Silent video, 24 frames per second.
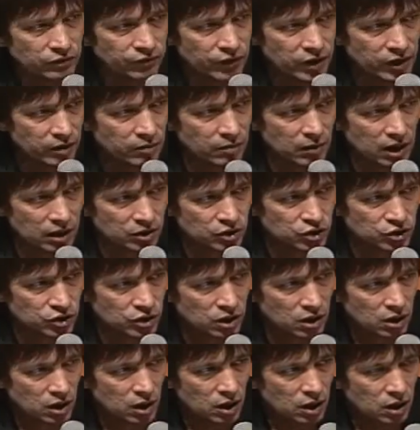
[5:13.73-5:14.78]
very much.
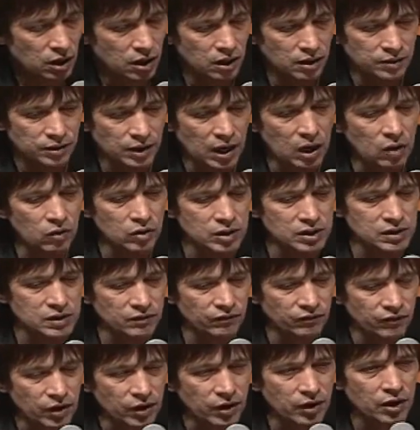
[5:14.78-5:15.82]
And now it's
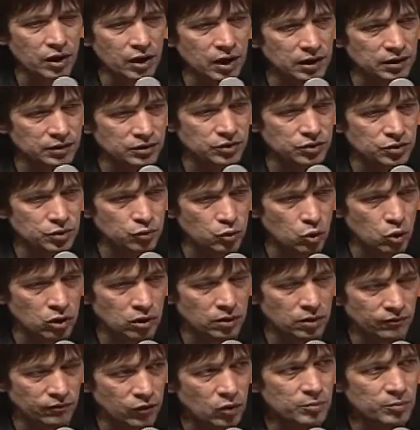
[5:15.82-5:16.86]
very hard to work,
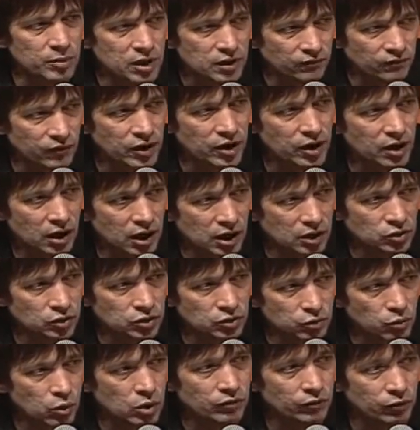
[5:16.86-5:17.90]
for me, very hard
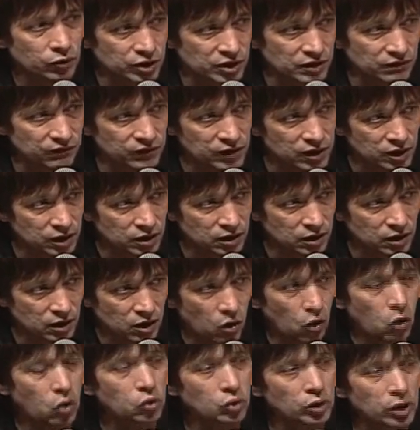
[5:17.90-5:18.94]
to work for TV,
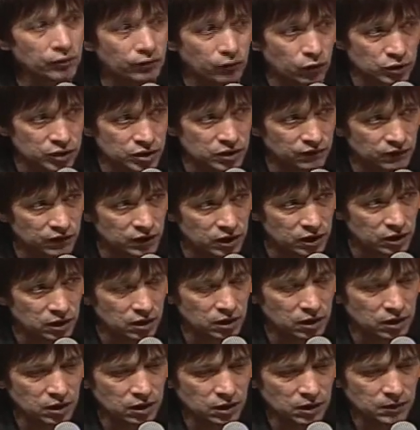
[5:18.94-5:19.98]
only for TV.
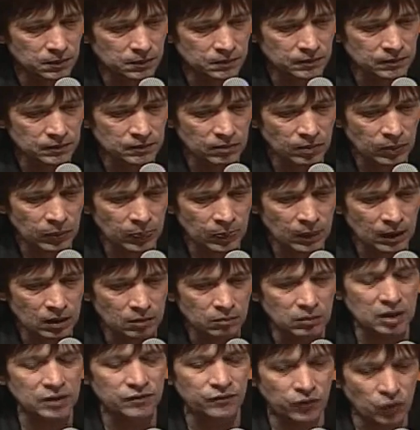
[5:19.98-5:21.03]
Mm-hmm.
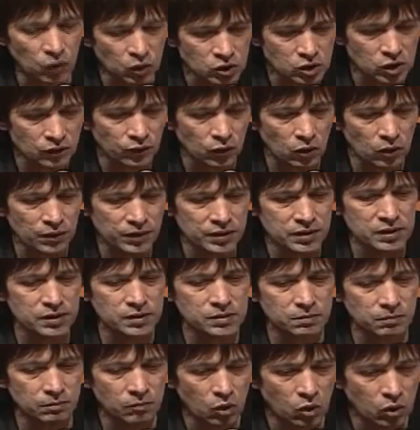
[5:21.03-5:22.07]
But first of all, this is
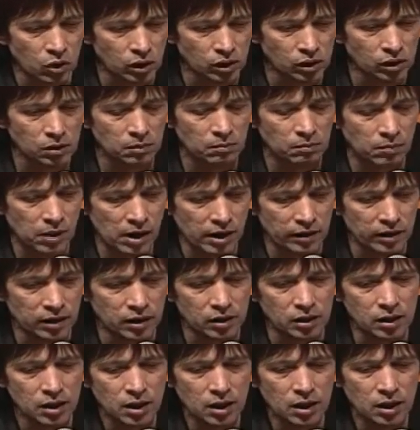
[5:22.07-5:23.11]
moral barrier,